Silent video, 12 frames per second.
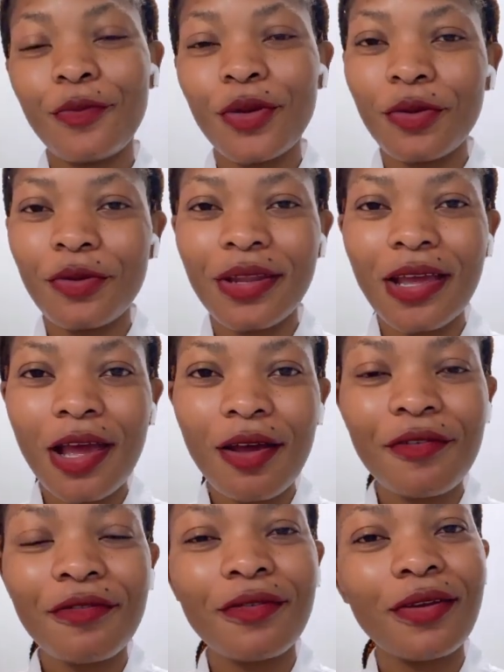We don't
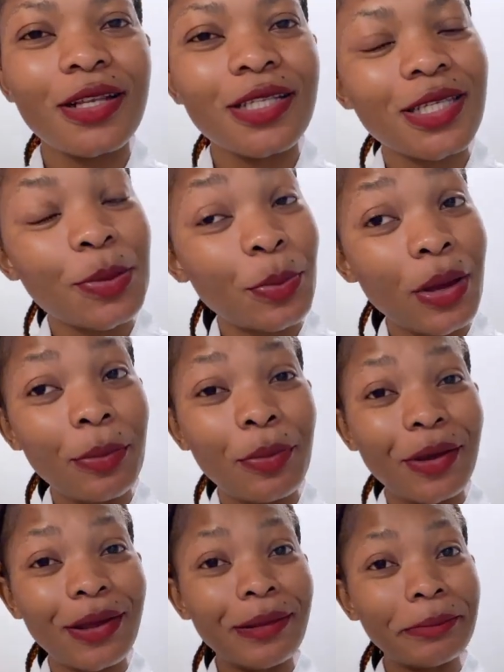have in
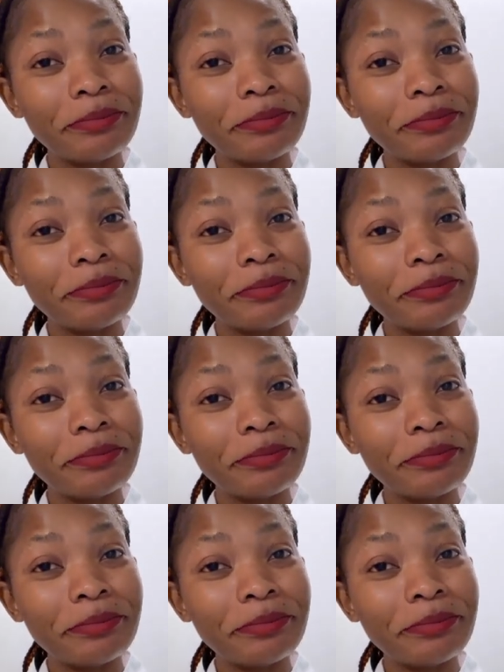Zimbabwe.